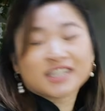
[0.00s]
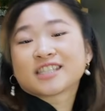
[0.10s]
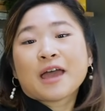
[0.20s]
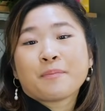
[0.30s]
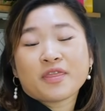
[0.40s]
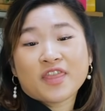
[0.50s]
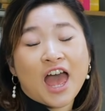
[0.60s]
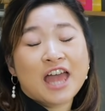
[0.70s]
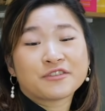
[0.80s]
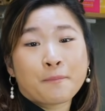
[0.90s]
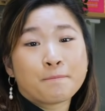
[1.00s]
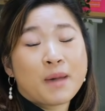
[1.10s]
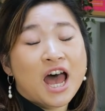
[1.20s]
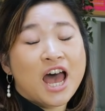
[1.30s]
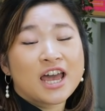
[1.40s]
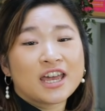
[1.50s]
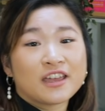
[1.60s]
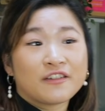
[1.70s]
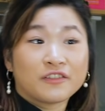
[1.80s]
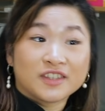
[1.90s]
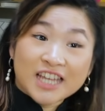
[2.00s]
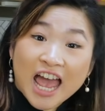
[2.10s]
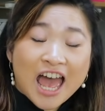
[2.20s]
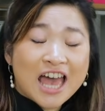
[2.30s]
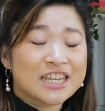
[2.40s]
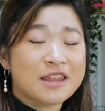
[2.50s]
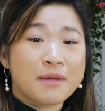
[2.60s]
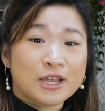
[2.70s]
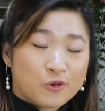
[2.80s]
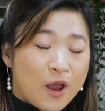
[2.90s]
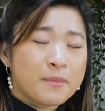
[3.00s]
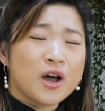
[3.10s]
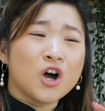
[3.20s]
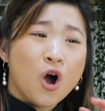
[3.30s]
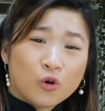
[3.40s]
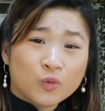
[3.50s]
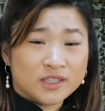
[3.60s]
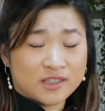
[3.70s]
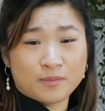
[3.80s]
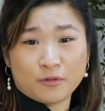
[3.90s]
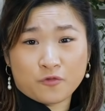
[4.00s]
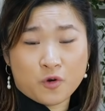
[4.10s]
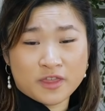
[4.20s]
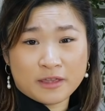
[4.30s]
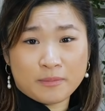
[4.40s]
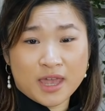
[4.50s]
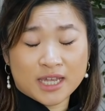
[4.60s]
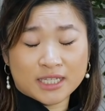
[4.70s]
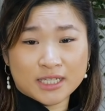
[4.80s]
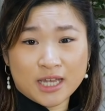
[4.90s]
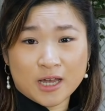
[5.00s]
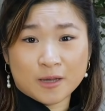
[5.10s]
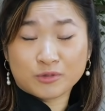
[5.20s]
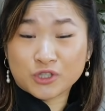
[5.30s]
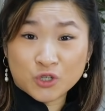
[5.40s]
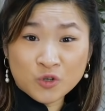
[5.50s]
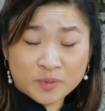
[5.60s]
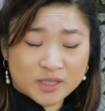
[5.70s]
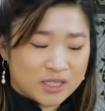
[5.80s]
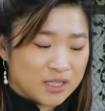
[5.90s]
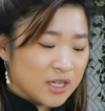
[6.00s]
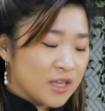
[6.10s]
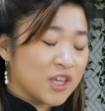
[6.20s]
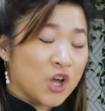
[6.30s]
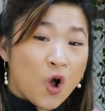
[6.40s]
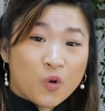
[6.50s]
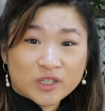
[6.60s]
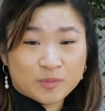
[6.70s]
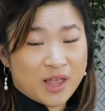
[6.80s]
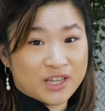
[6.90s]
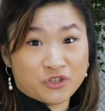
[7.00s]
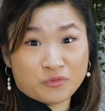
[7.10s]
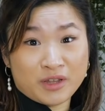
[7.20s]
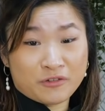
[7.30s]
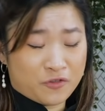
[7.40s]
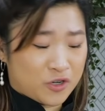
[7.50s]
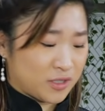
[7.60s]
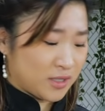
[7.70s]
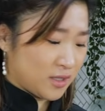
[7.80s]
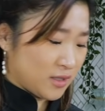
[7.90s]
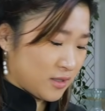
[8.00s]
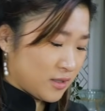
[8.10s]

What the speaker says: step that my dad and my grandma always did before they made soups. They always blanched their meat first.